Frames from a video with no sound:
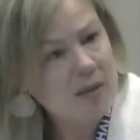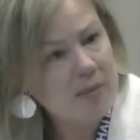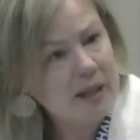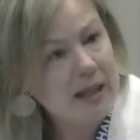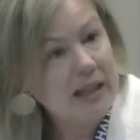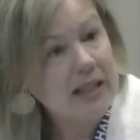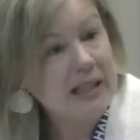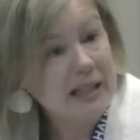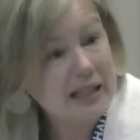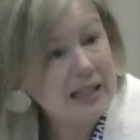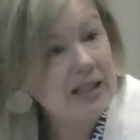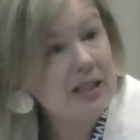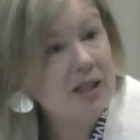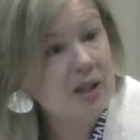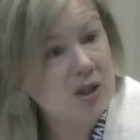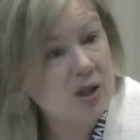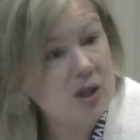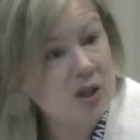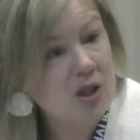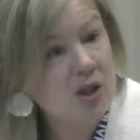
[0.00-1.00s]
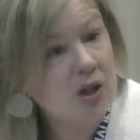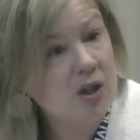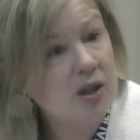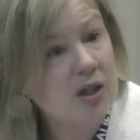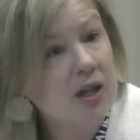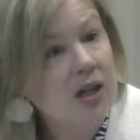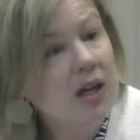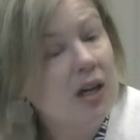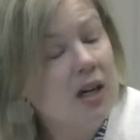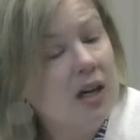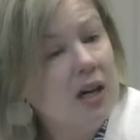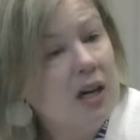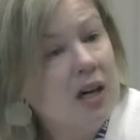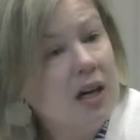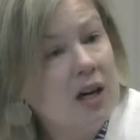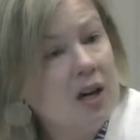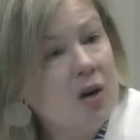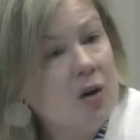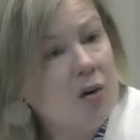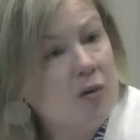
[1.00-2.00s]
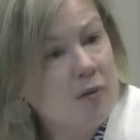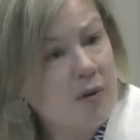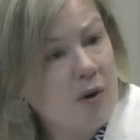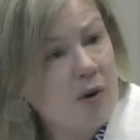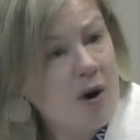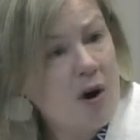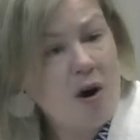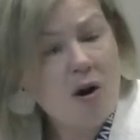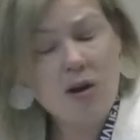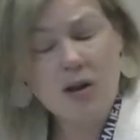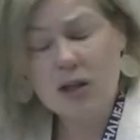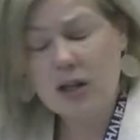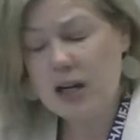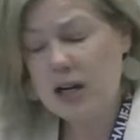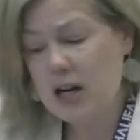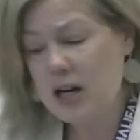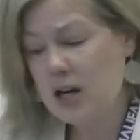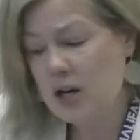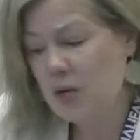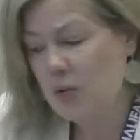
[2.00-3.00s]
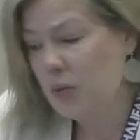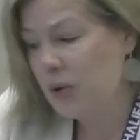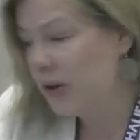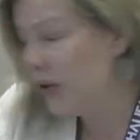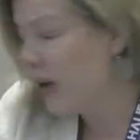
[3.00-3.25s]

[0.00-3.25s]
because it is a concern overall with